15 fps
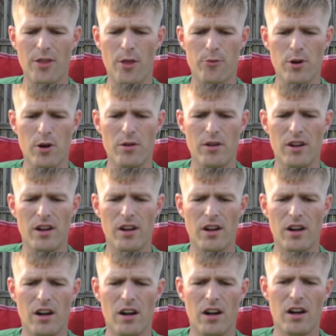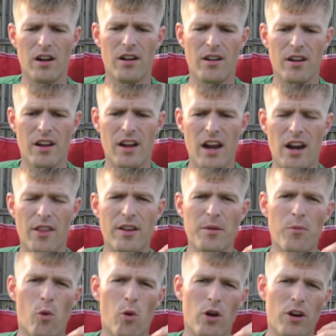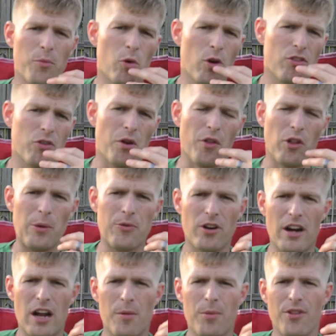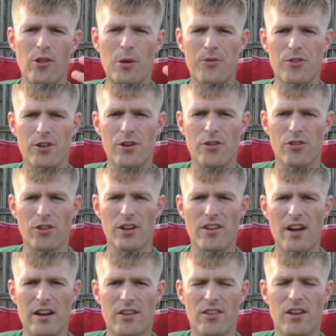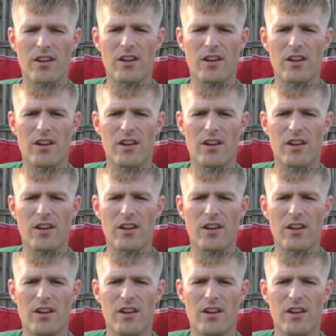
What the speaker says: throat, and I think more so on the lips right now. But the lips are usually attacked.